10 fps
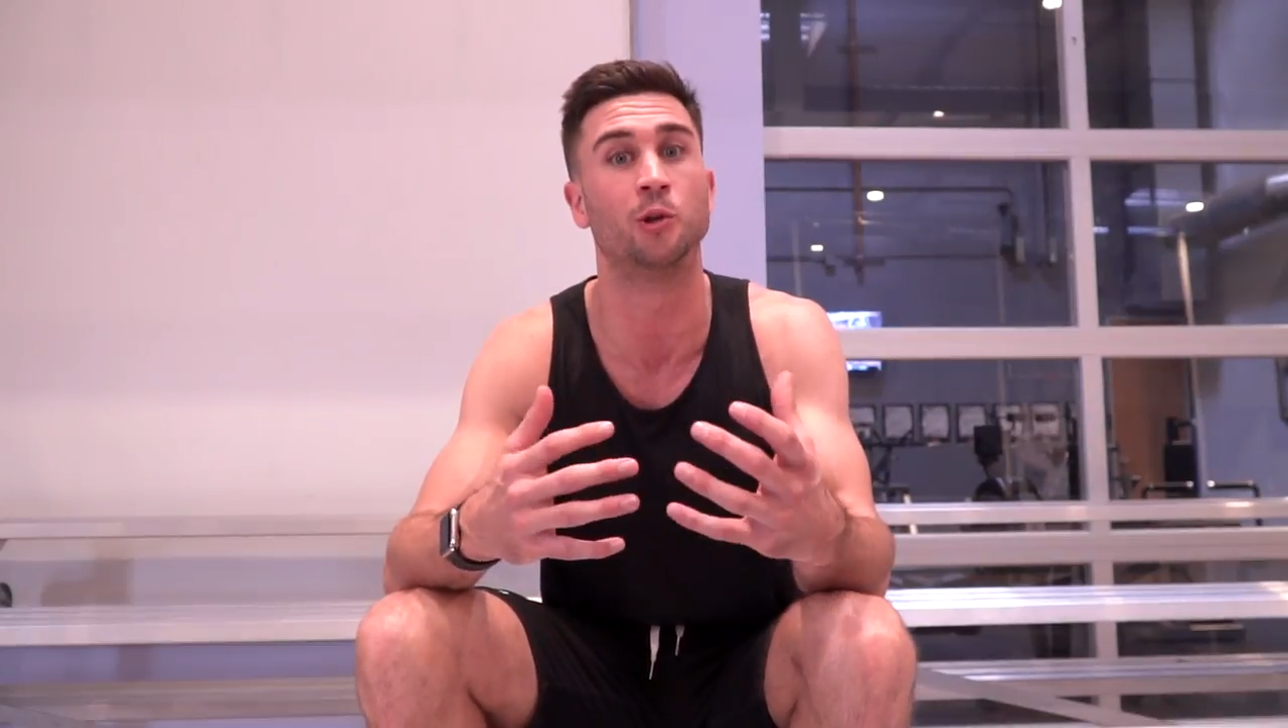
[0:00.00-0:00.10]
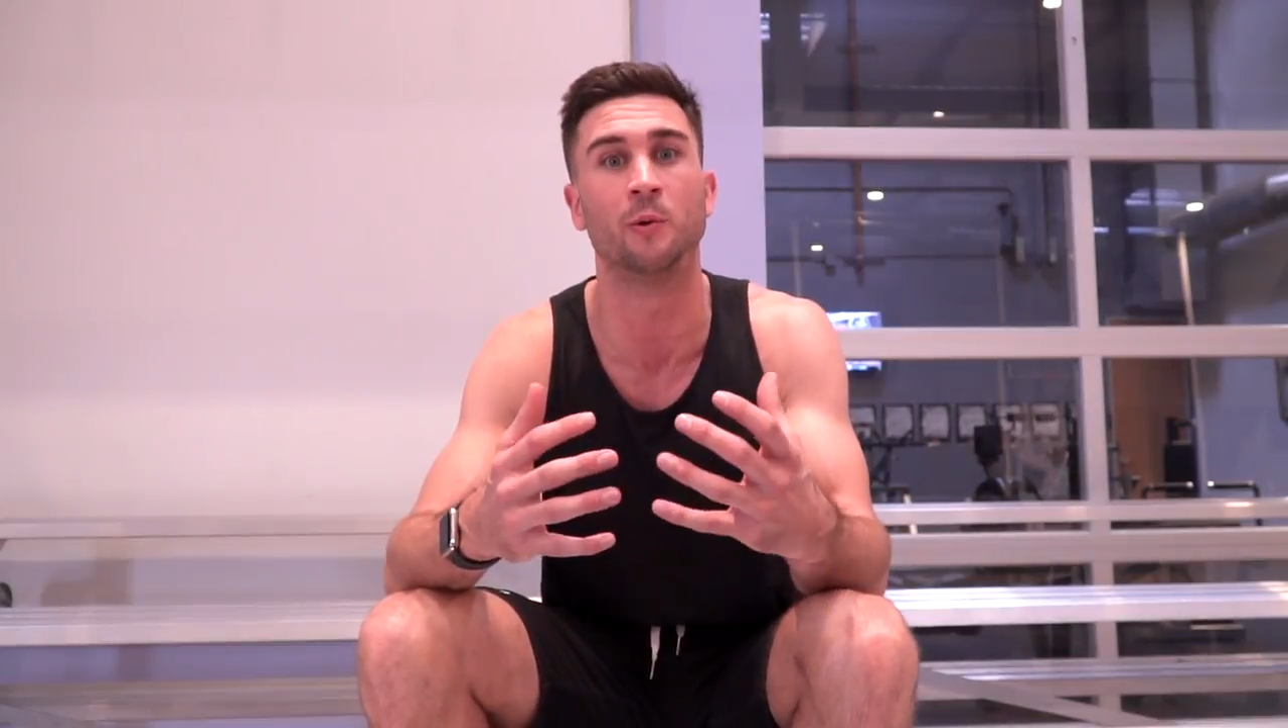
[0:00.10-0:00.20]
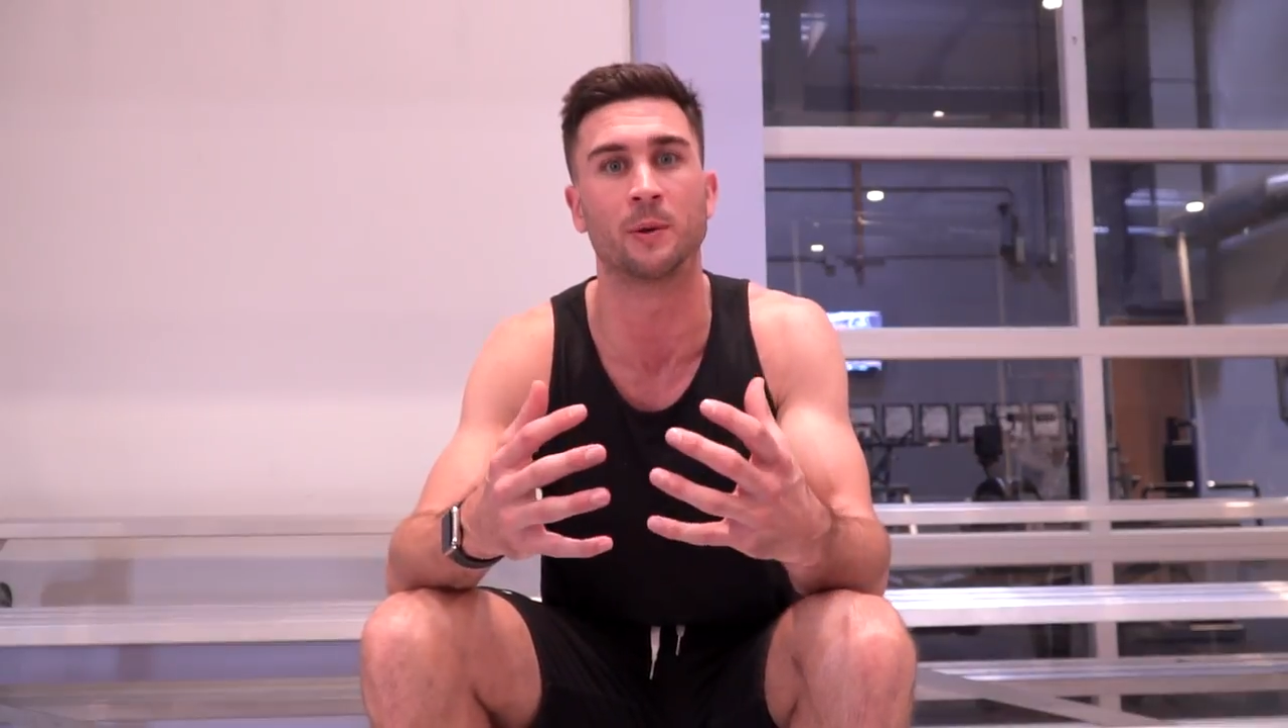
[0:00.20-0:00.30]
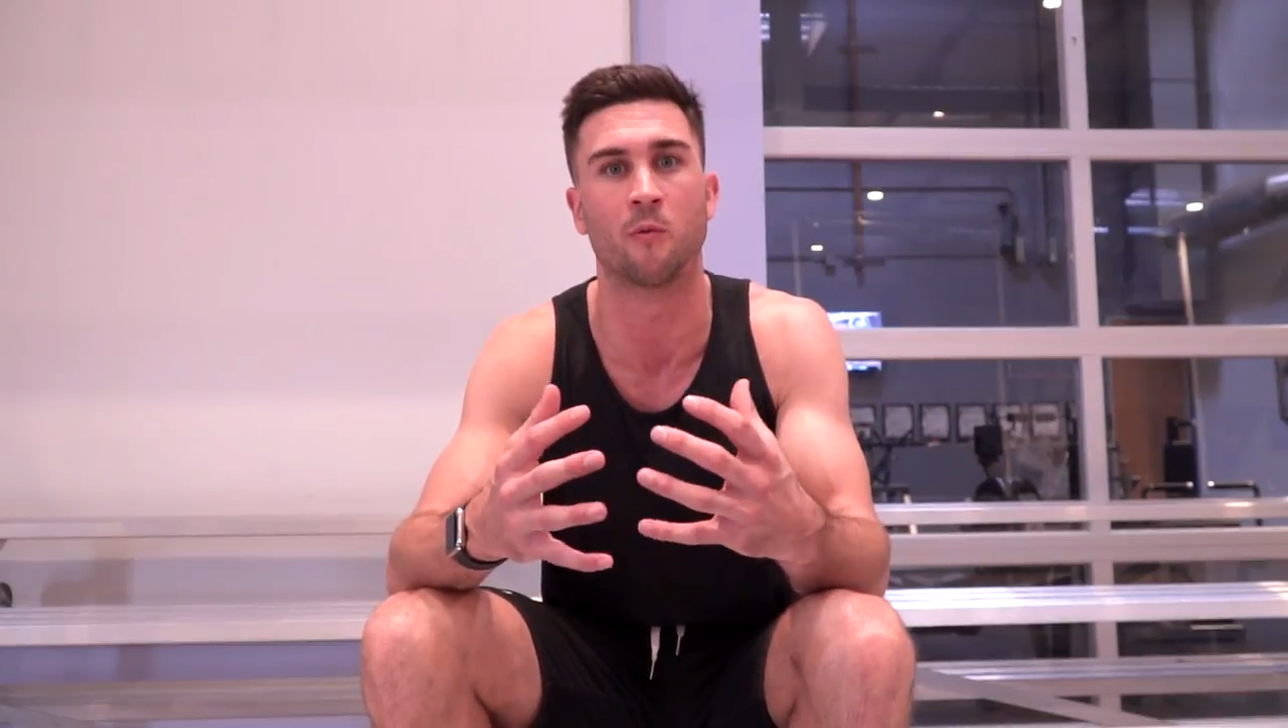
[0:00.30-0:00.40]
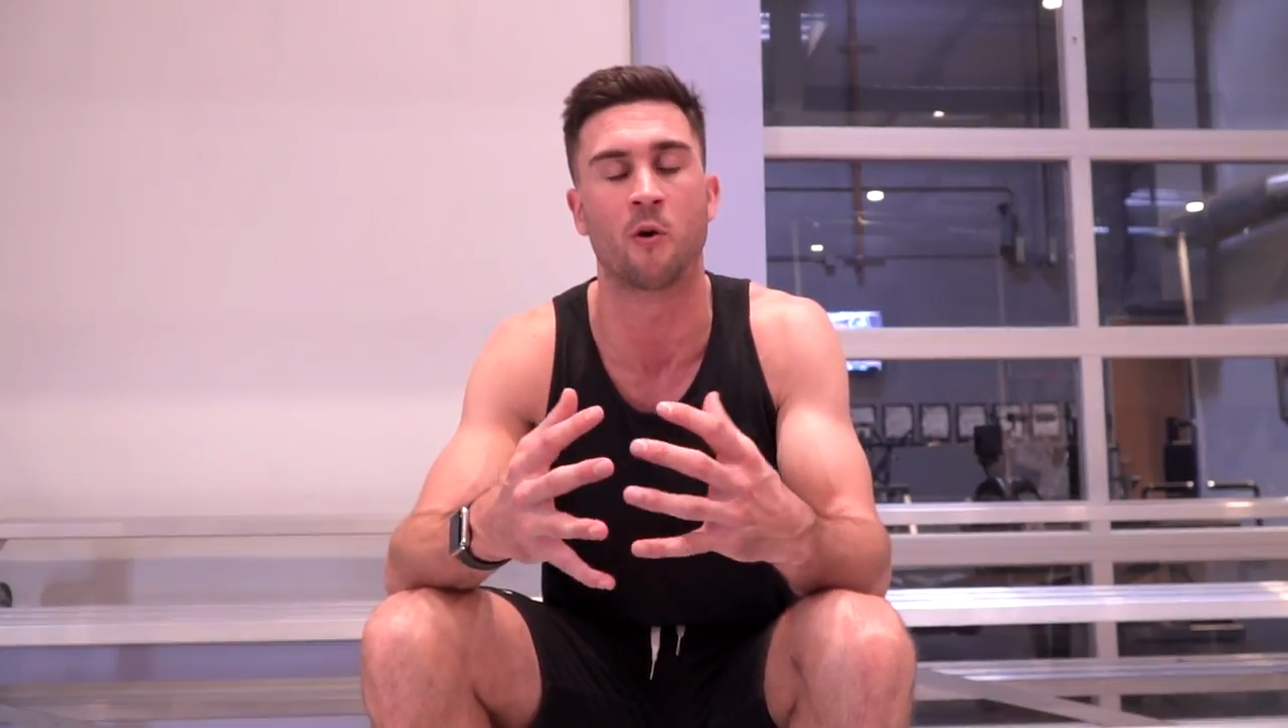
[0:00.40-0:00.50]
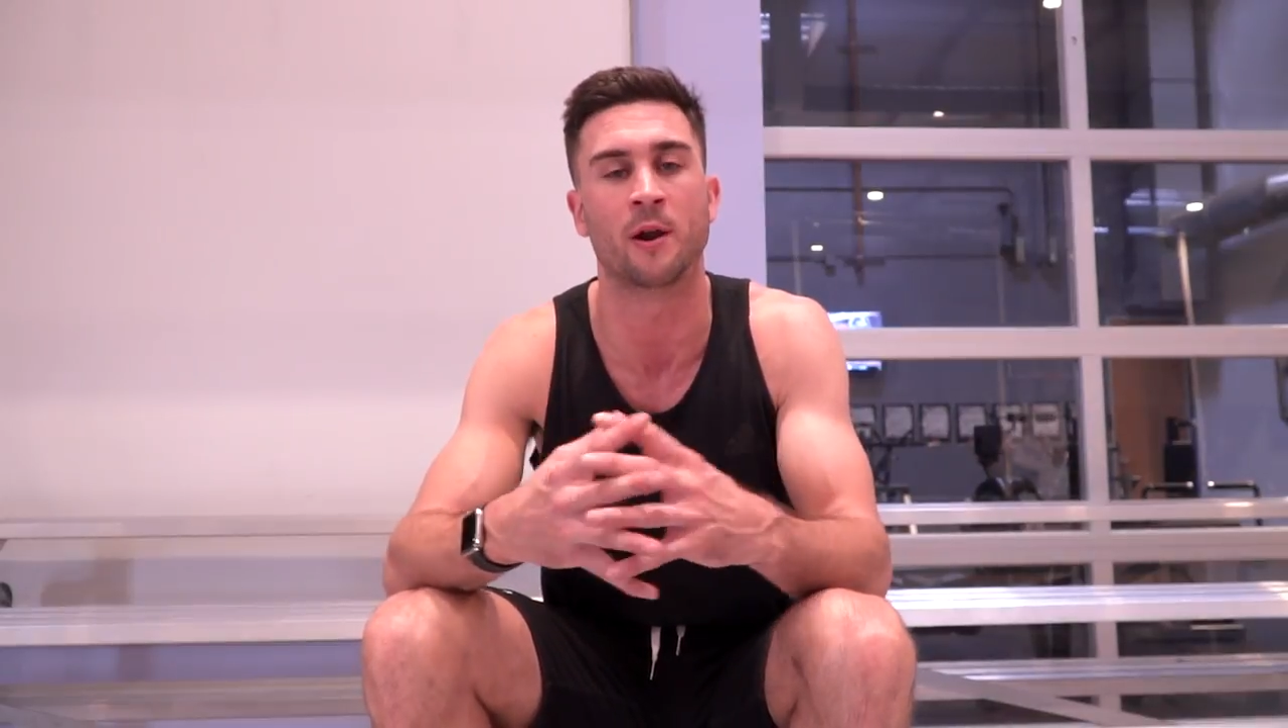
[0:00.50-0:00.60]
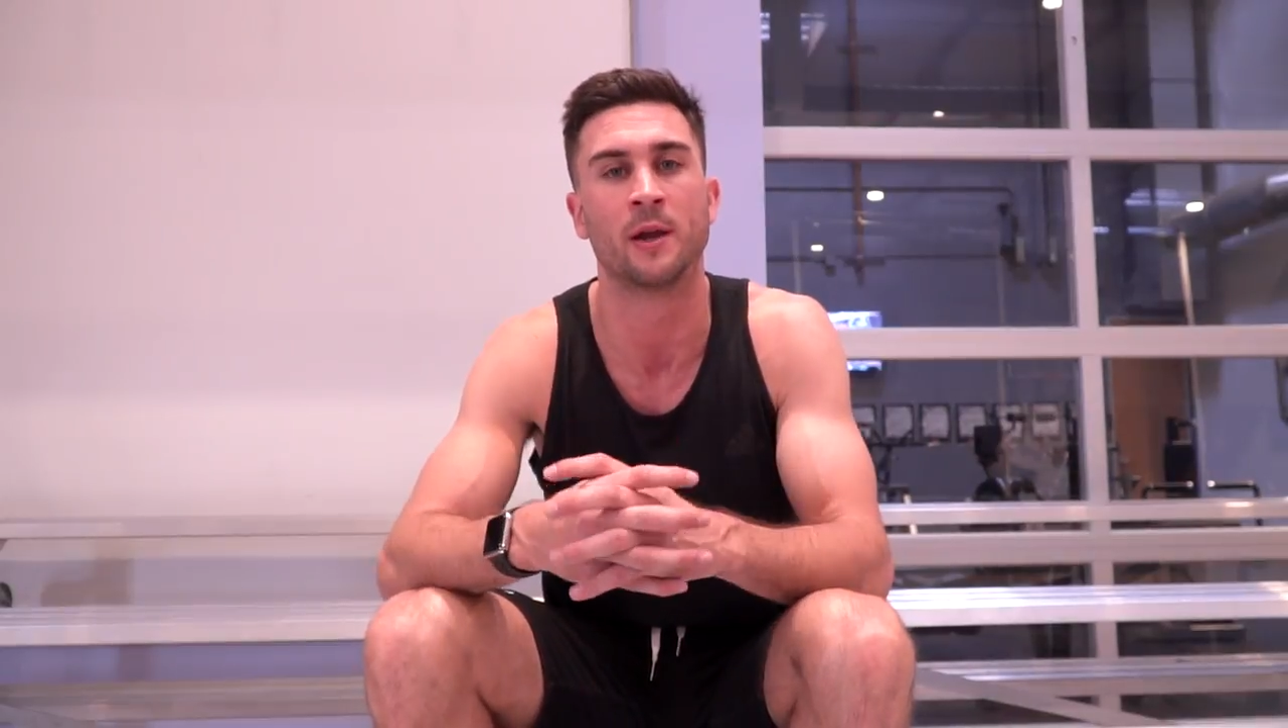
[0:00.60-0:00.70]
doing more.